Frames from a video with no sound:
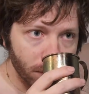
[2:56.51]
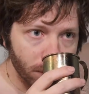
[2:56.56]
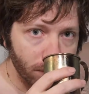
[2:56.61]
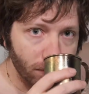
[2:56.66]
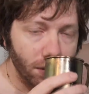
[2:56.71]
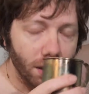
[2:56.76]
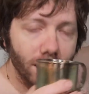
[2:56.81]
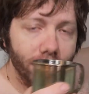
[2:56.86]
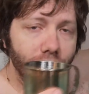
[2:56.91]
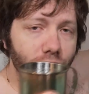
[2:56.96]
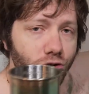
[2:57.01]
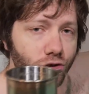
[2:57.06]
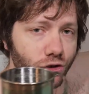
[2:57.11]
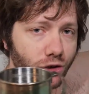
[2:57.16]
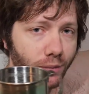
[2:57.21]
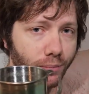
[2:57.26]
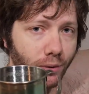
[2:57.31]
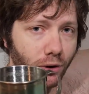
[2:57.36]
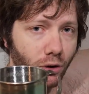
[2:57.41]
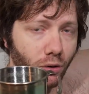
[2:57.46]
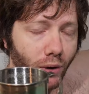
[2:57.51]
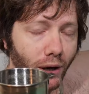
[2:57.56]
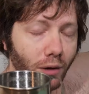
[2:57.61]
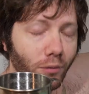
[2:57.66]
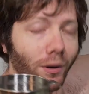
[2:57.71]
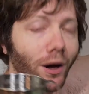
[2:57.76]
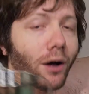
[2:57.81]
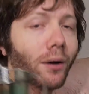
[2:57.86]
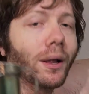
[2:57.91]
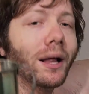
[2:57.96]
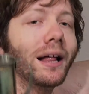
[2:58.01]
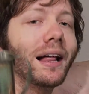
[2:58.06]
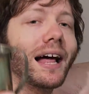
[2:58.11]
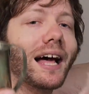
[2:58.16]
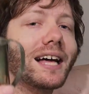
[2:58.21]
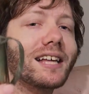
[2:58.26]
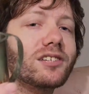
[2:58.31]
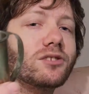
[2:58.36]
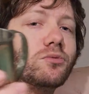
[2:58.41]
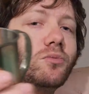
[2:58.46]
of the juniper quite well
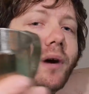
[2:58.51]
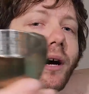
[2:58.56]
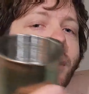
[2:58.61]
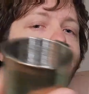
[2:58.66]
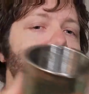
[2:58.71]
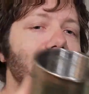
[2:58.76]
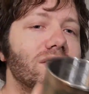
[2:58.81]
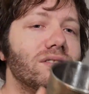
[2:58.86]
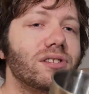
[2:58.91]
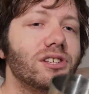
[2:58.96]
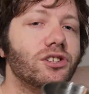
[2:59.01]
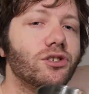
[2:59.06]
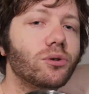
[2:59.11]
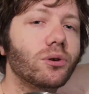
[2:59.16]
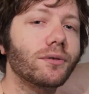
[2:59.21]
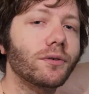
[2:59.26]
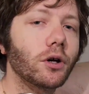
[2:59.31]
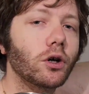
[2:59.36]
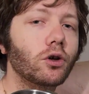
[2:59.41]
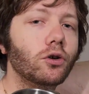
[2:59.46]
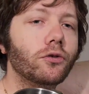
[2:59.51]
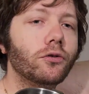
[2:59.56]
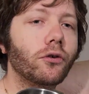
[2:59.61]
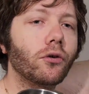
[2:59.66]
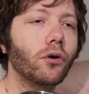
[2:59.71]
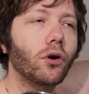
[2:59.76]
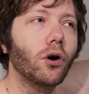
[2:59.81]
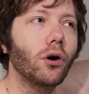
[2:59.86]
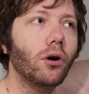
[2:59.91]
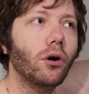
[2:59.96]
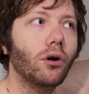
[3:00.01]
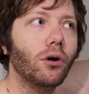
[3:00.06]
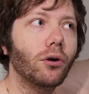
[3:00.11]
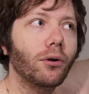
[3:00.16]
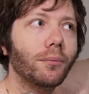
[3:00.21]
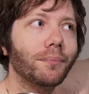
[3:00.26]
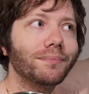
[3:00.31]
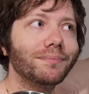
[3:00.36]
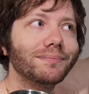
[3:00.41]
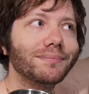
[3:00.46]
as this sort of
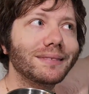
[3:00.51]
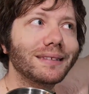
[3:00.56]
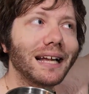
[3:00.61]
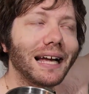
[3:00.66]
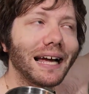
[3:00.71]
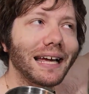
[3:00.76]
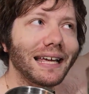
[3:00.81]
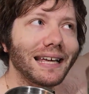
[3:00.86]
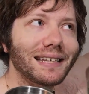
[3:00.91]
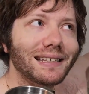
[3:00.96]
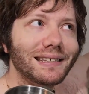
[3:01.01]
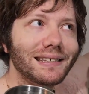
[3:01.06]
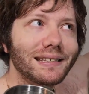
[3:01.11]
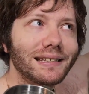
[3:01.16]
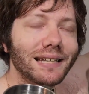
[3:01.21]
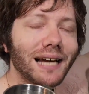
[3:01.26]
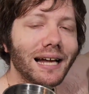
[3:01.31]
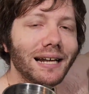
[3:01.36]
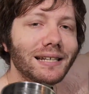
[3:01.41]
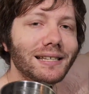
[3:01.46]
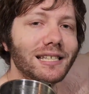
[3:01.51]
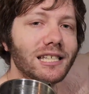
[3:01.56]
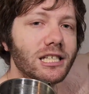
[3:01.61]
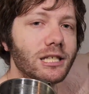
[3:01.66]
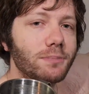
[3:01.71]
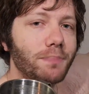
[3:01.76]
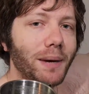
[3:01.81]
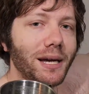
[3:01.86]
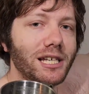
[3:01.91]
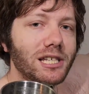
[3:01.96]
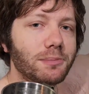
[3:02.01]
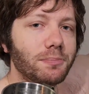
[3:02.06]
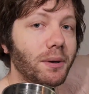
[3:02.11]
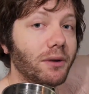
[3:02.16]
overall, I guess, not spice, but